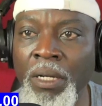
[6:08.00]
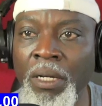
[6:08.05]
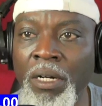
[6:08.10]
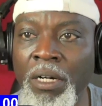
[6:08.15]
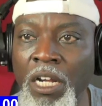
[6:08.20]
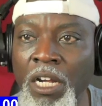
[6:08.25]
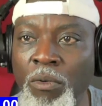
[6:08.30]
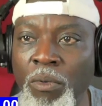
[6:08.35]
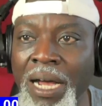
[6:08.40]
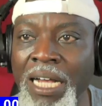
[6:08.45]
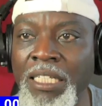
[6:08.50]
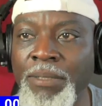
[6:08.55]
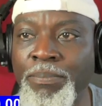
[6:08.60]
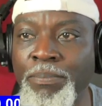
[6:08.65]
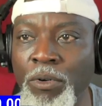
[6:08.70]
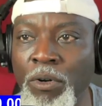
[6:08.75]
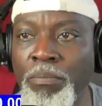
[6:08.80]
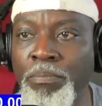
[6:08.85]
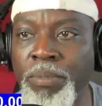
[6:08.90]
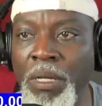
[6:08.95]
requires
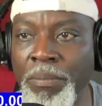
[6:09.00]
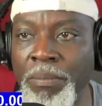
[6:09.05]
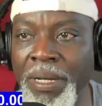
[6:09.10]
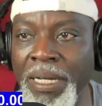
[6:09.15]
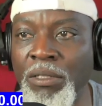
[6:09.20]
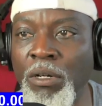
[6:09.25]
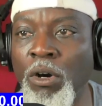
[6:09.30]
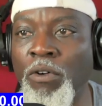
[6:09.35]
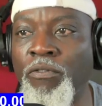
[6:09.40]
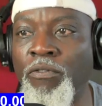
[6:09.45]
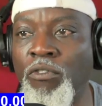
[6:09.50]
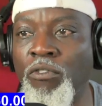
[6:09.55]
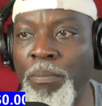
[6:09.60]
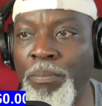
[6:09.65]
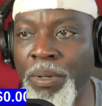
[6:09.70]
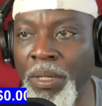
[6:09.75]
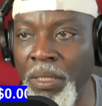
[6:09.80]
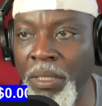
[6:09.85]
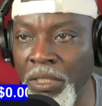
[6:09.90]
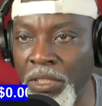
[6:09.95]
prompt payment of
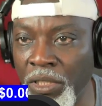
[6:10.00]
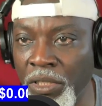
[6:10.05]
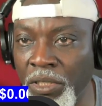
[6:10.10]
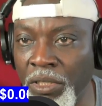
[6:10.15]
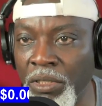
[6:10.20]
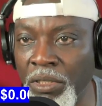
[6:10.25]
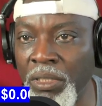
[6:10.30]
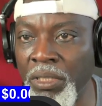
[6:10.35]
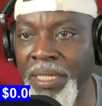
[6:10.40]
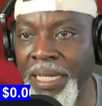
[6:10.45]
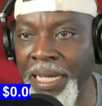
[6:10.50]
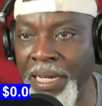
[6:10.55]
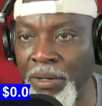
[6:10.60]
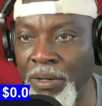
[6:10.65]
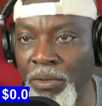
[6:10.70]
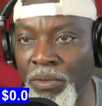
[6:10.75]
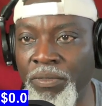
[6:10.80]
compensation thereof.